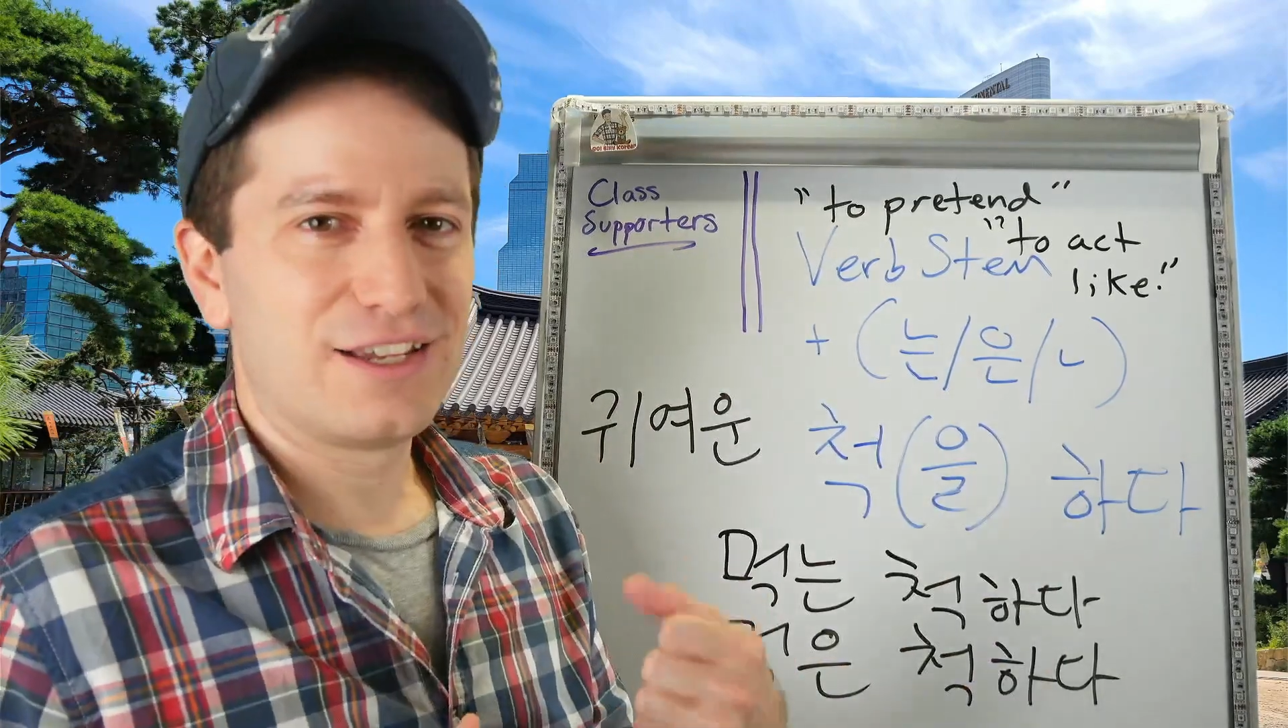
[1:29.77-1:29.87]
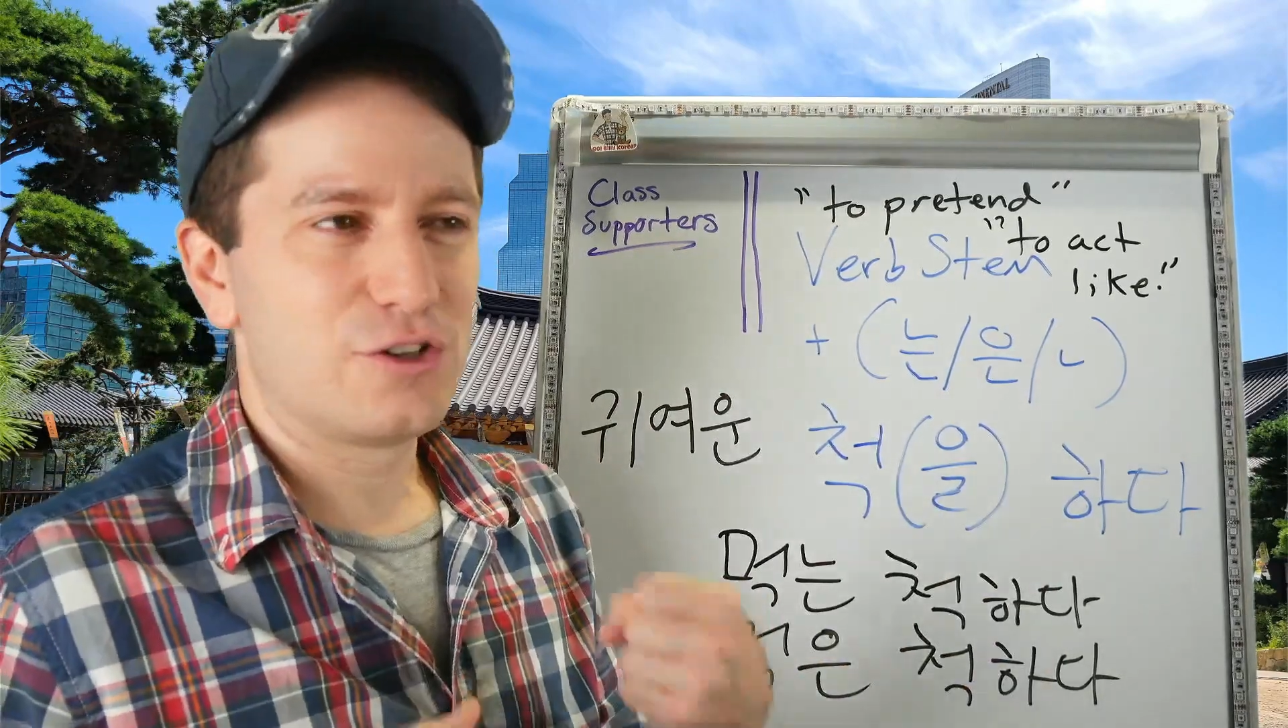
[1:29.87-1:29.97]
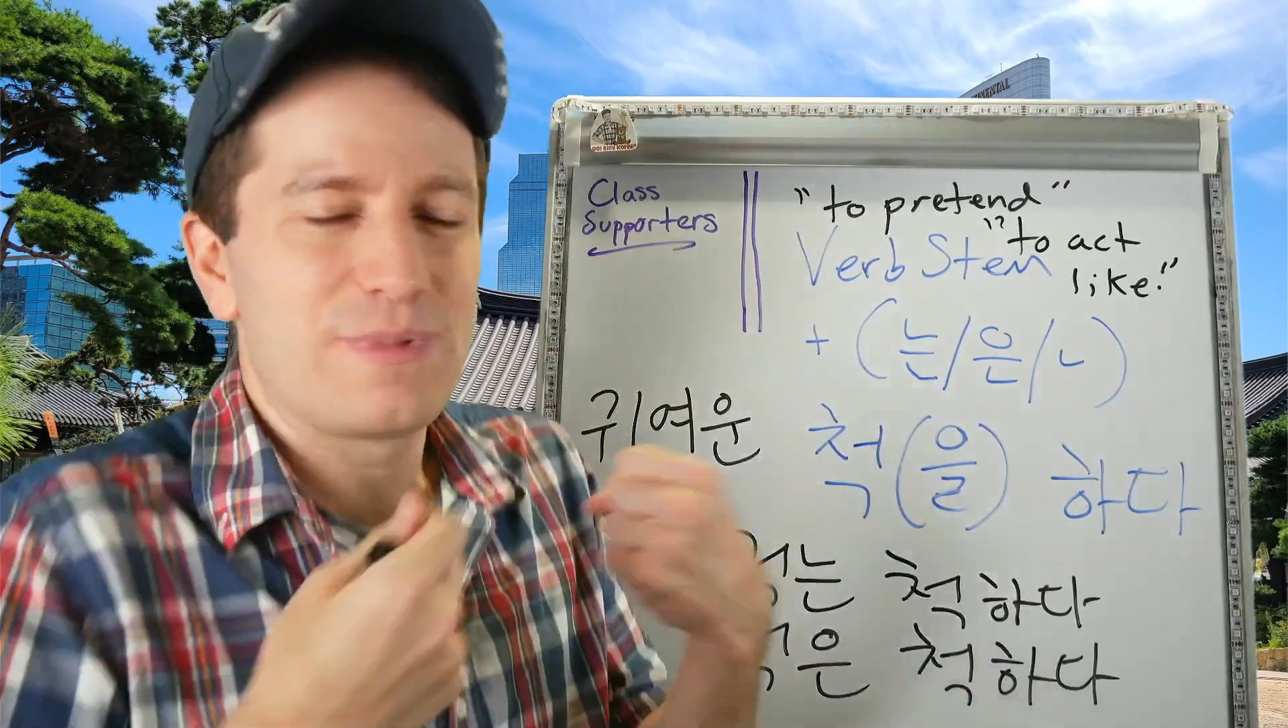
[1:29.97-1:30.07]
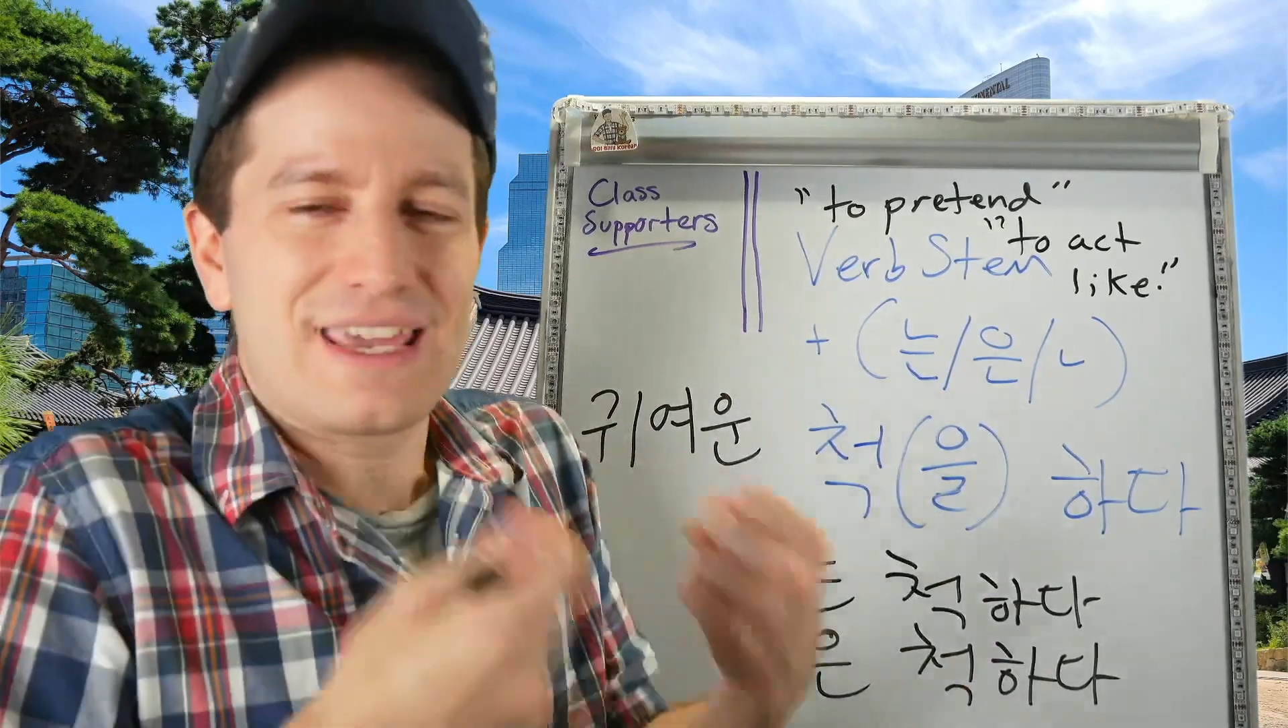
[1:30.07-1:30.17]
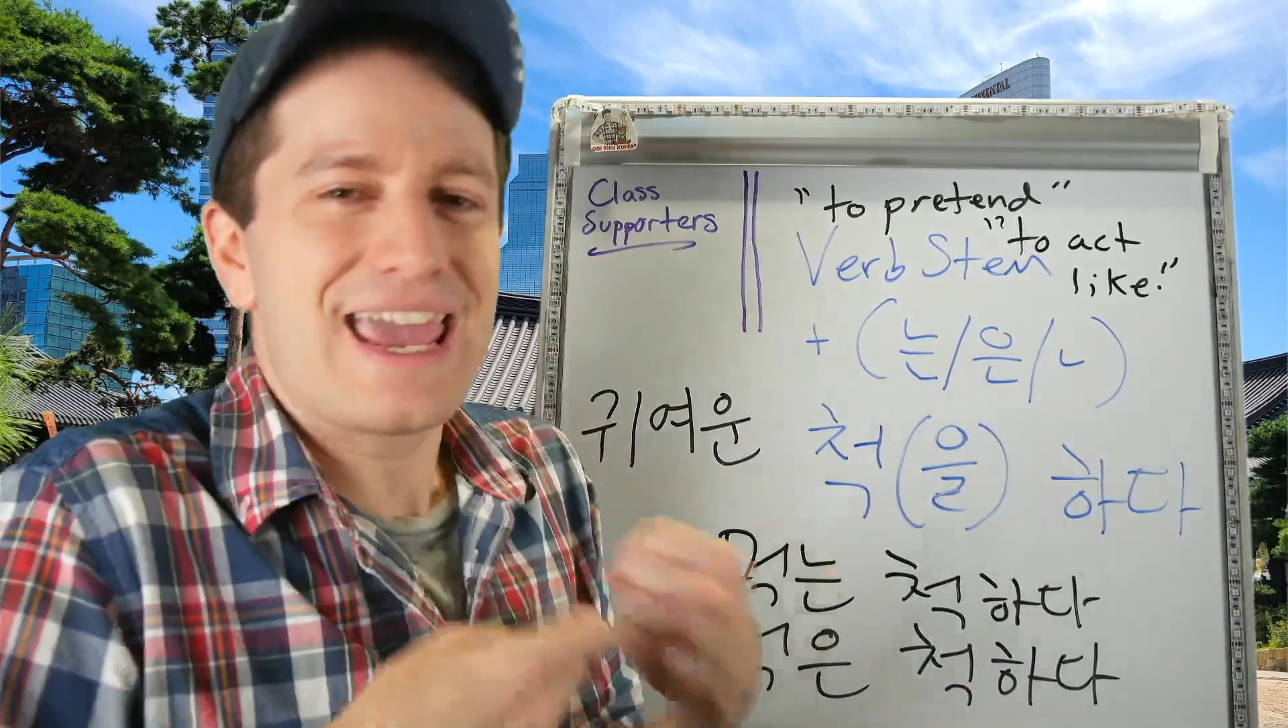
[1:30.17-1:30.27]

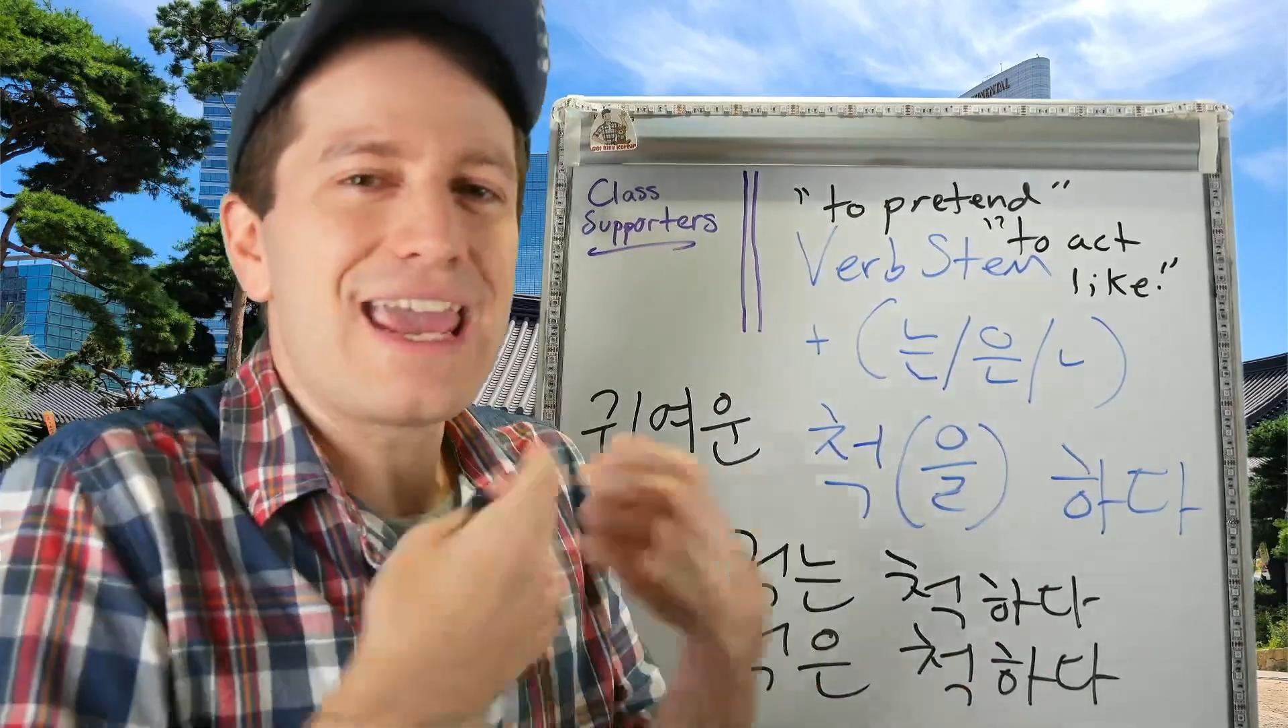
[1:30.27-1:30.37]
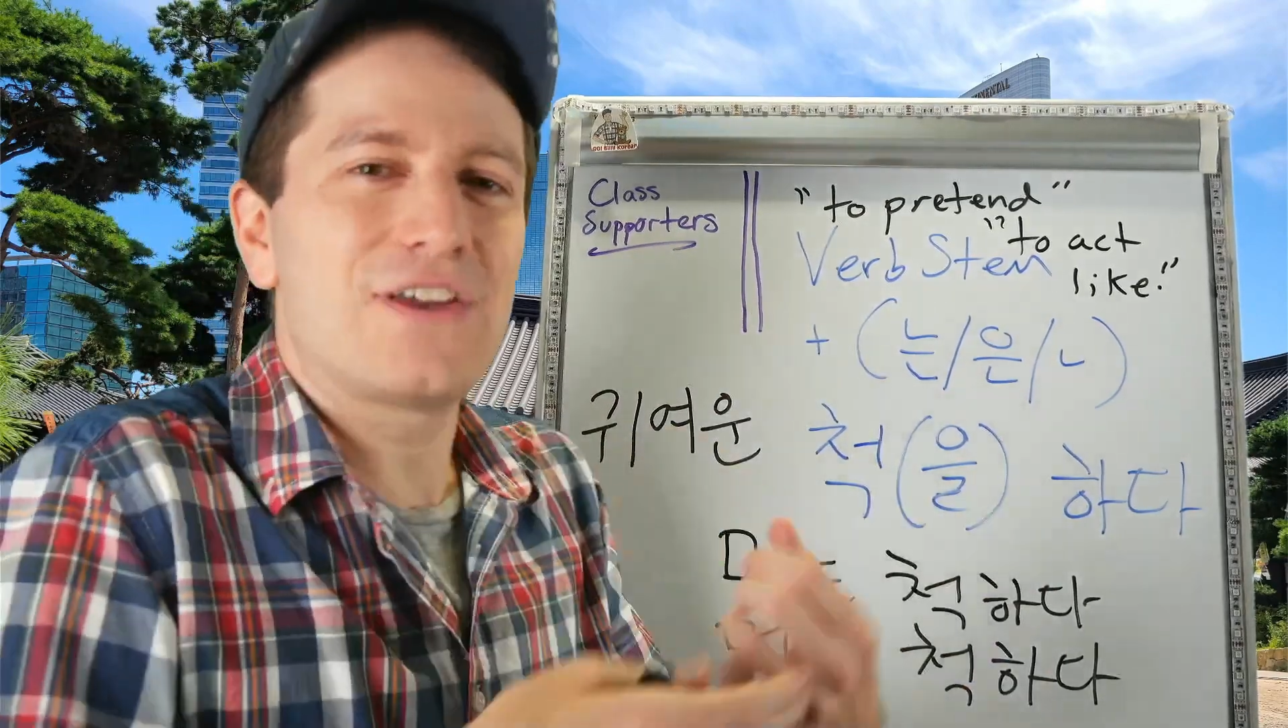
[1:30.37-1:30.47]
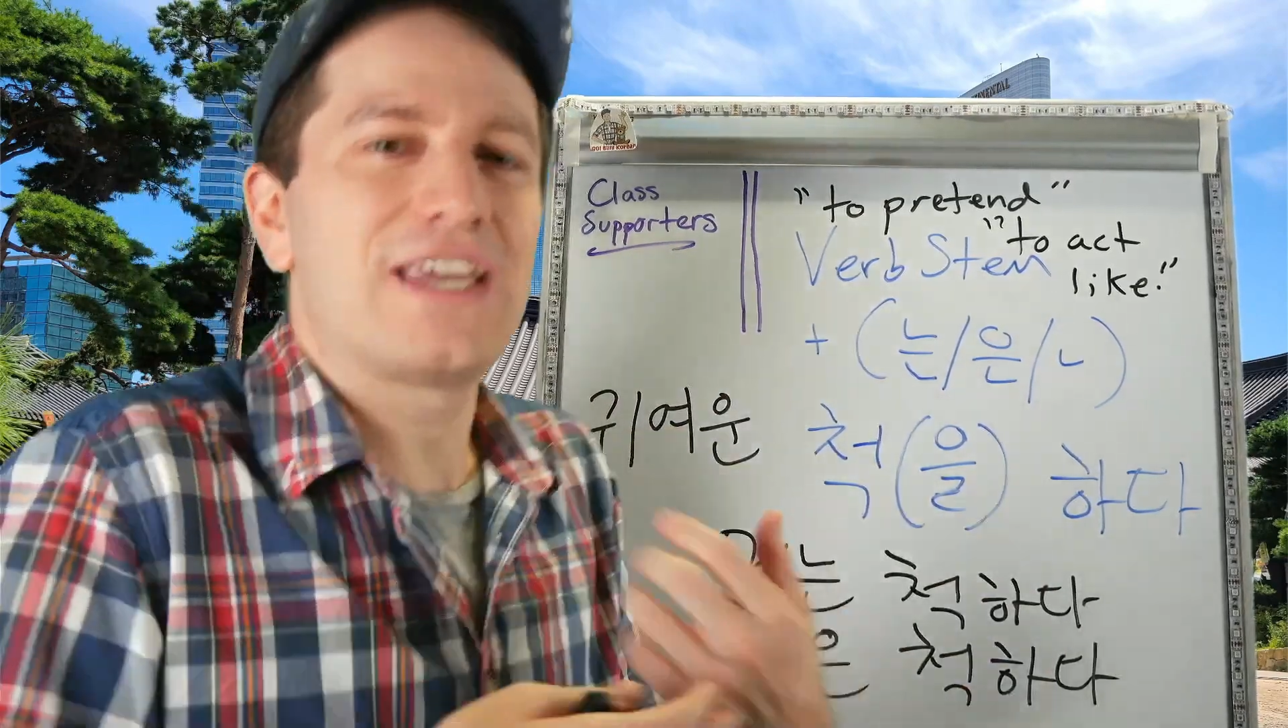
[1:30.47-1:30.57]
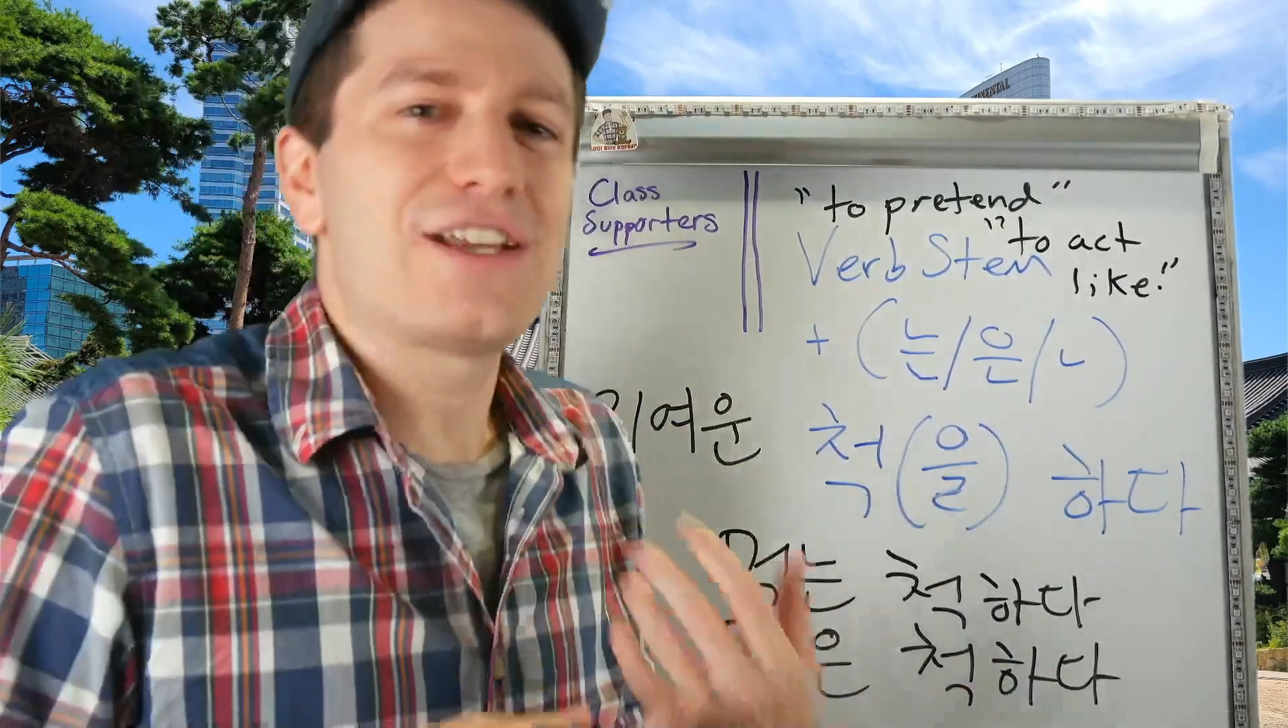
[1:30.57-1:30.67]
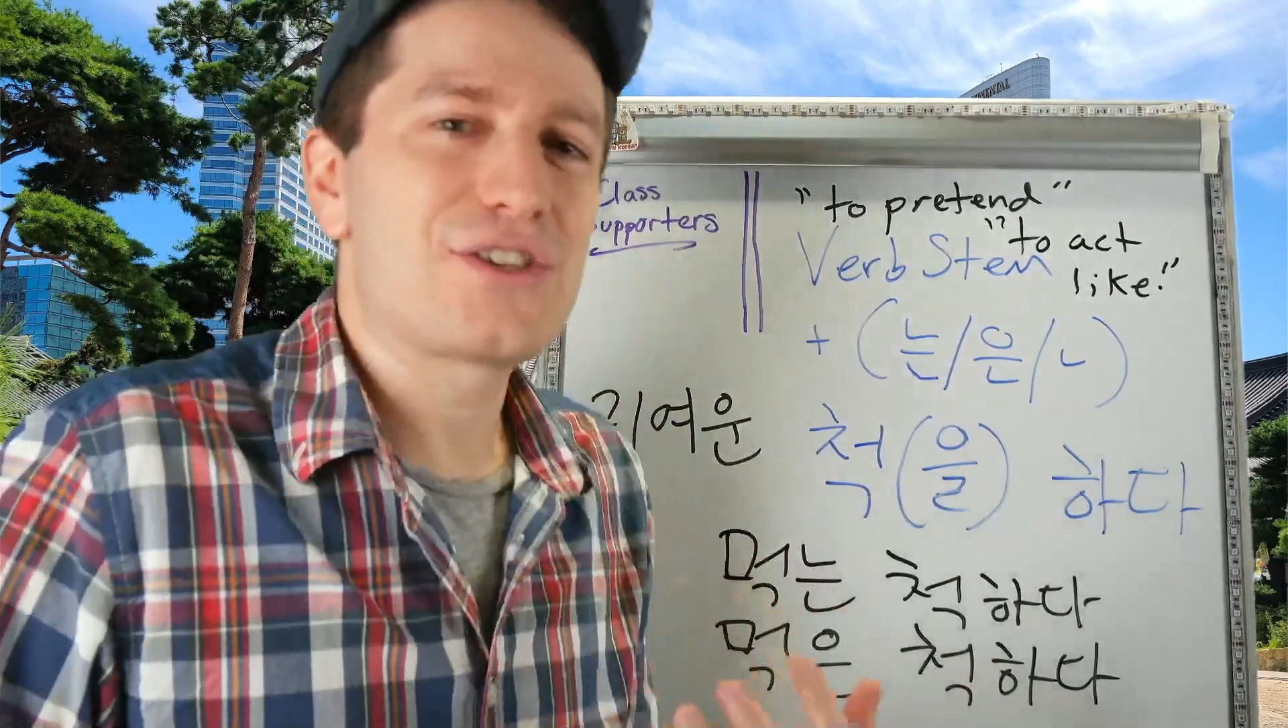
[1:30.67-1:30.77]
you're behaving in a